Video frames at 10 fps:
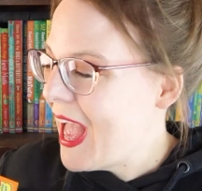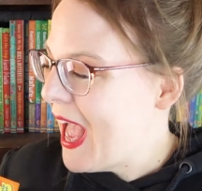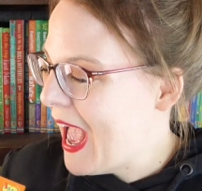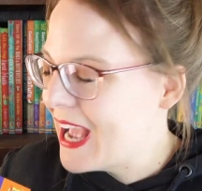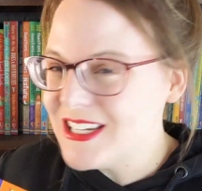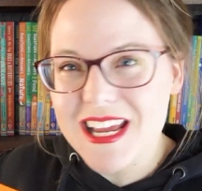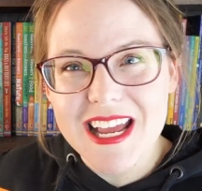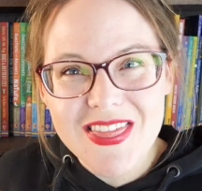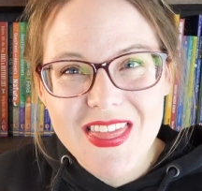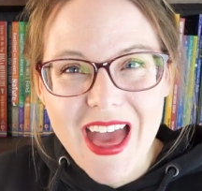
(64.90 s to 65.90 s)
and in
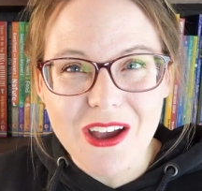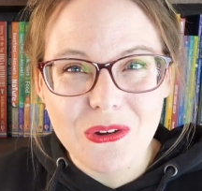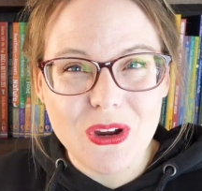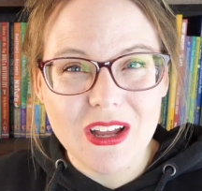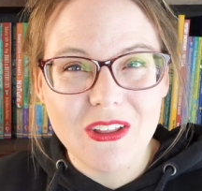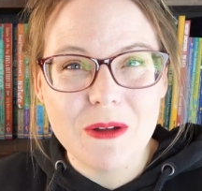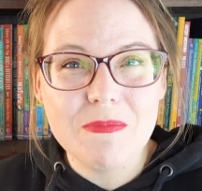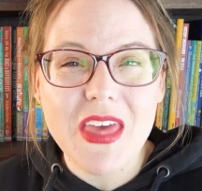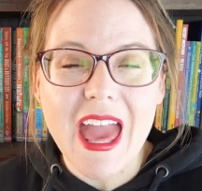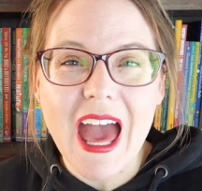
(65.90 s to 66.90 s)
that curriculum
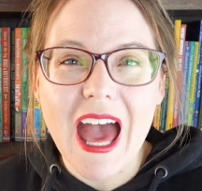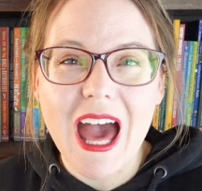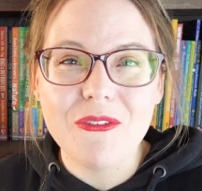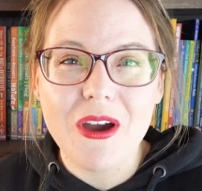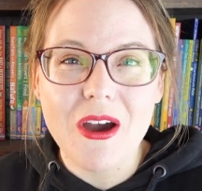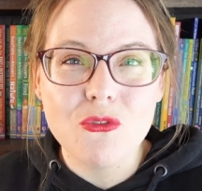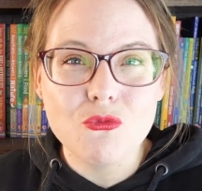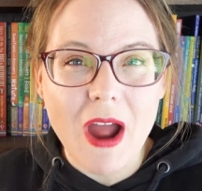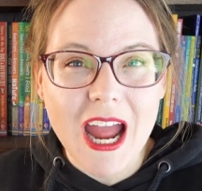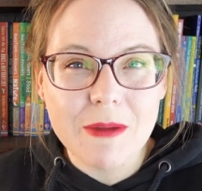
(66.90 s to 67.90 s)
they have
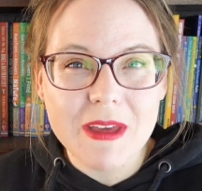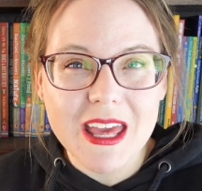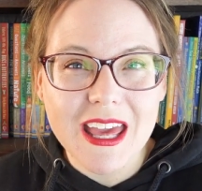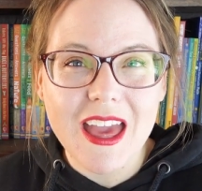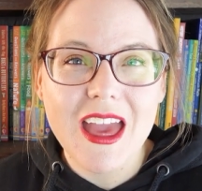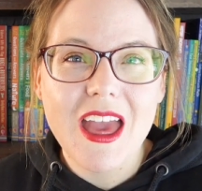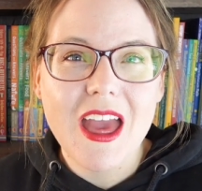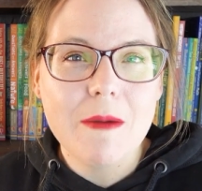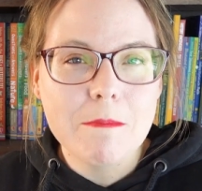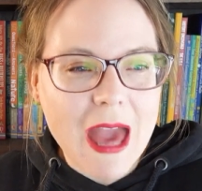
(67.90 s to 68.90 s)
rhyming
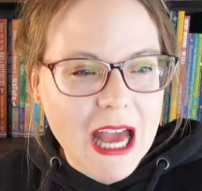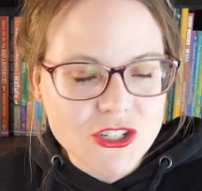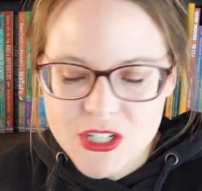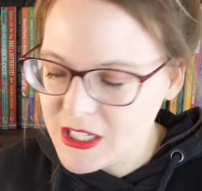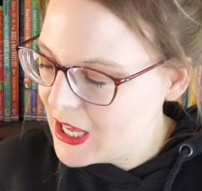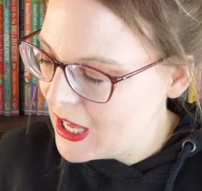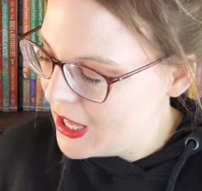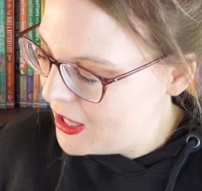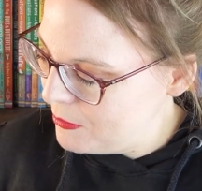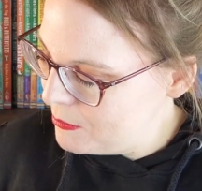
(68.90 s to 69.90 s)
matching
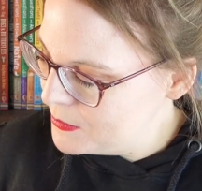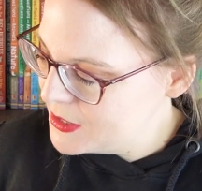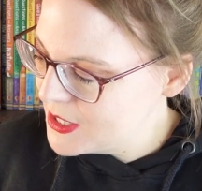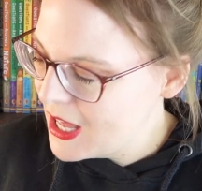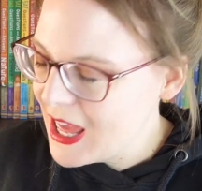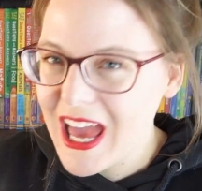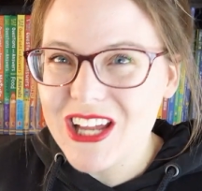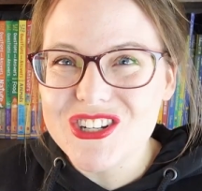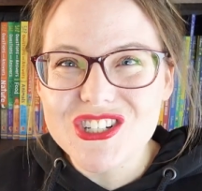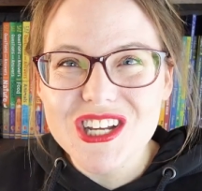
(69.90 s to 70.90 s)
games,
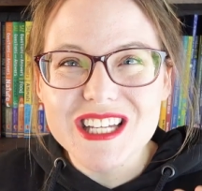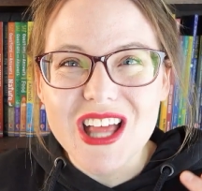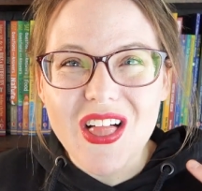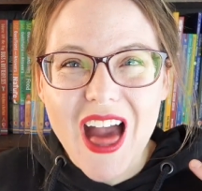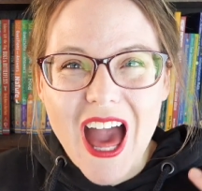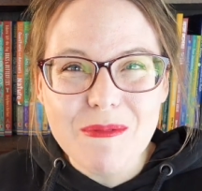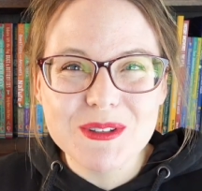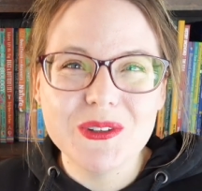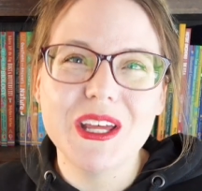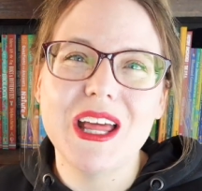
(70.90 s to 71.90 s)
and she is
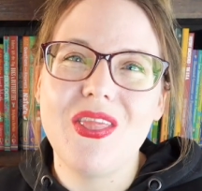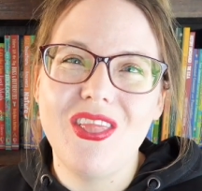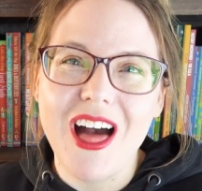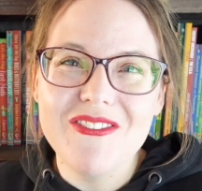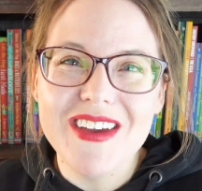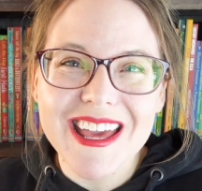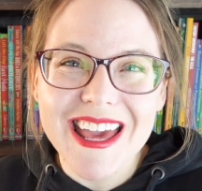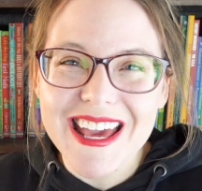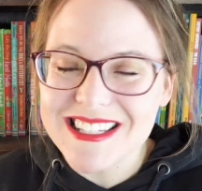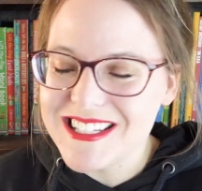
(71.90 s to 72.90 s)
absolutely loving
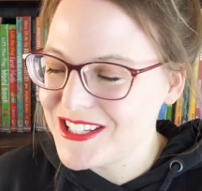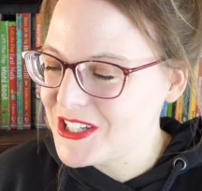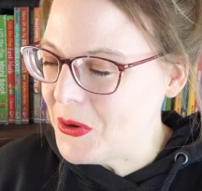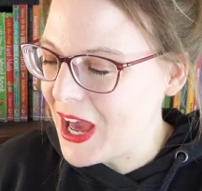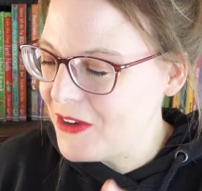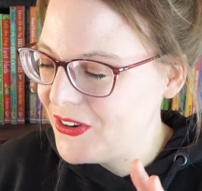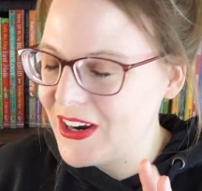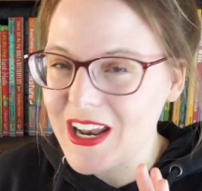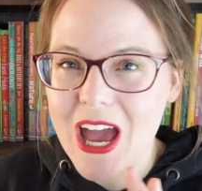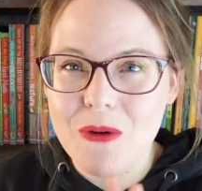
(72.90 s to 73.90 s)
it. So I
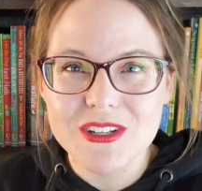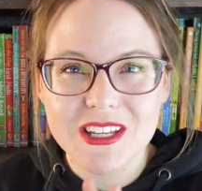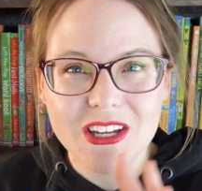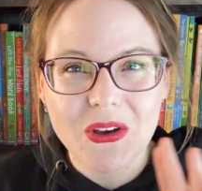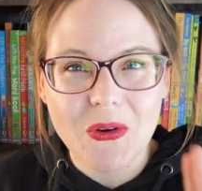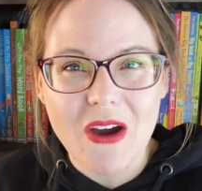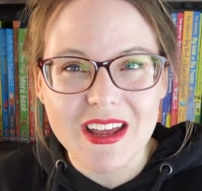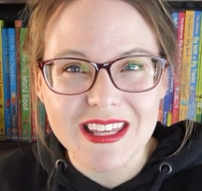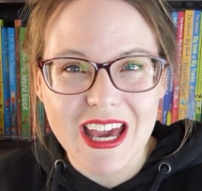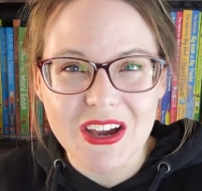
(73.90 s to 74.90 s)
figured I was gonna go out
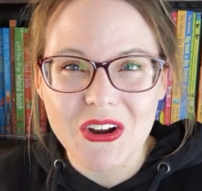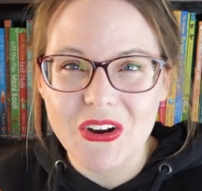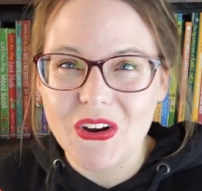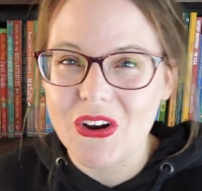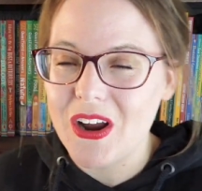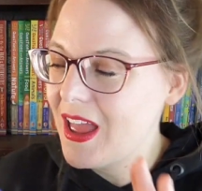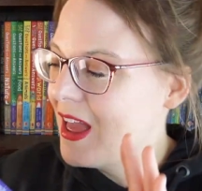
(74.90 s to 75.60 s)
and get her